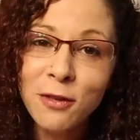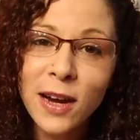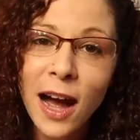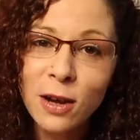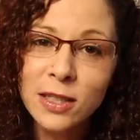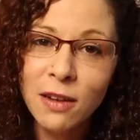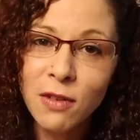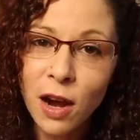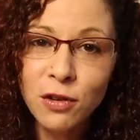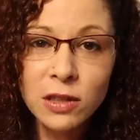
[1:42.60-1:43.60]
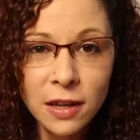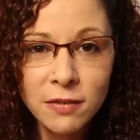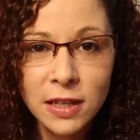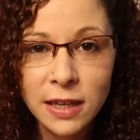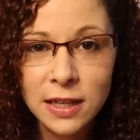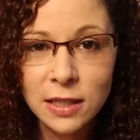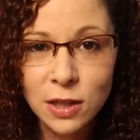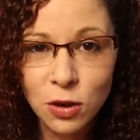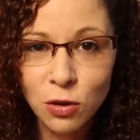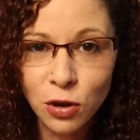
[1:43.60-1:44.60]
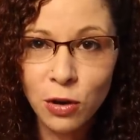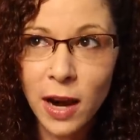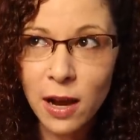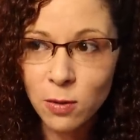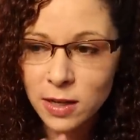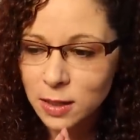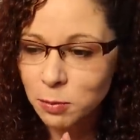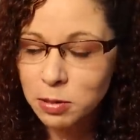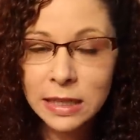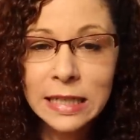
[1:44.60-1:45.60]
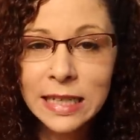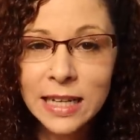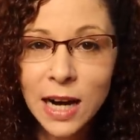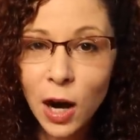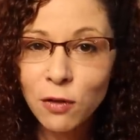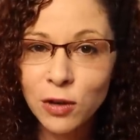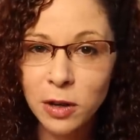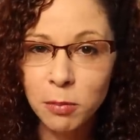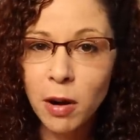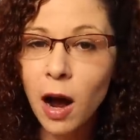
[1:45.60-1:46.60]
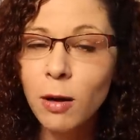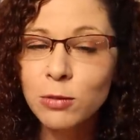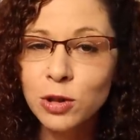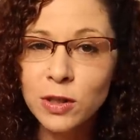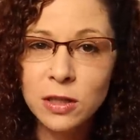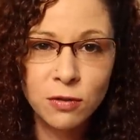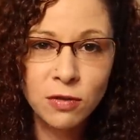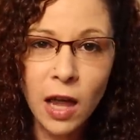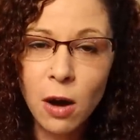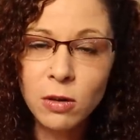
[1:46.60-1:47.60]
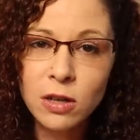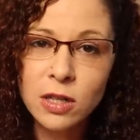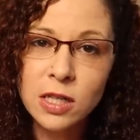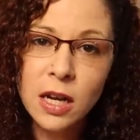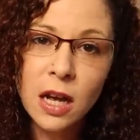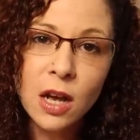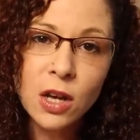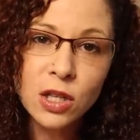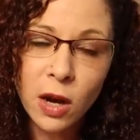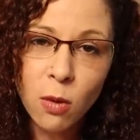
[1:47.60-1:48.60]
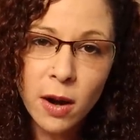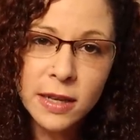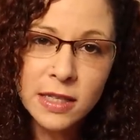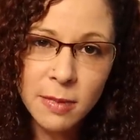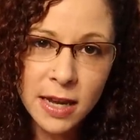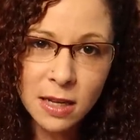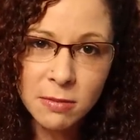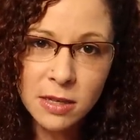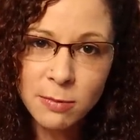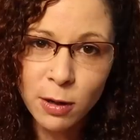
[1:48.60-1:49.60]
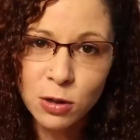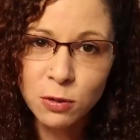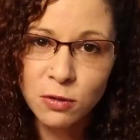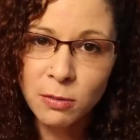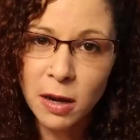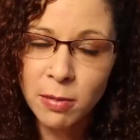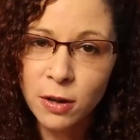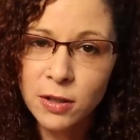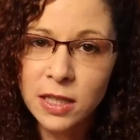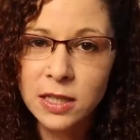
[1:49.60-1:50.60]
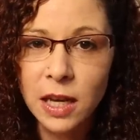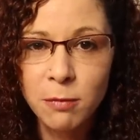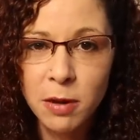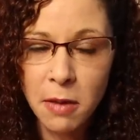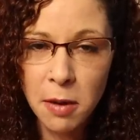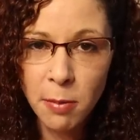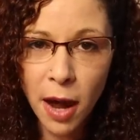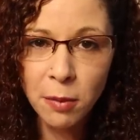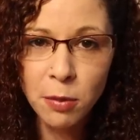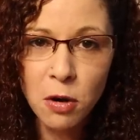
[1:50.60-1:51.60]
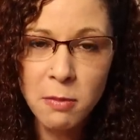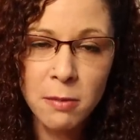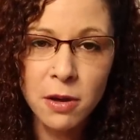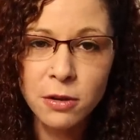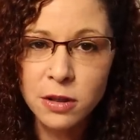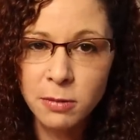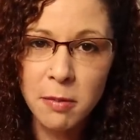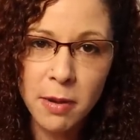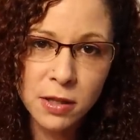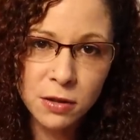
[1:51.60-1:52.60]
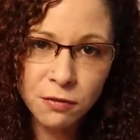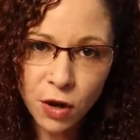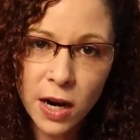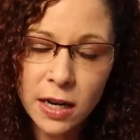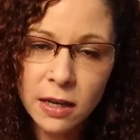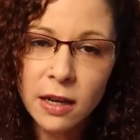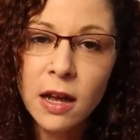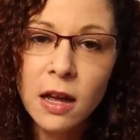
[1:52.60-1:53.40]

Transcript: every house I've ever lived in as a little girl, it was completely covered in palm trees, flowers. So I wanted to make something special for my parents because they've been my backbone. My mother is my best friend.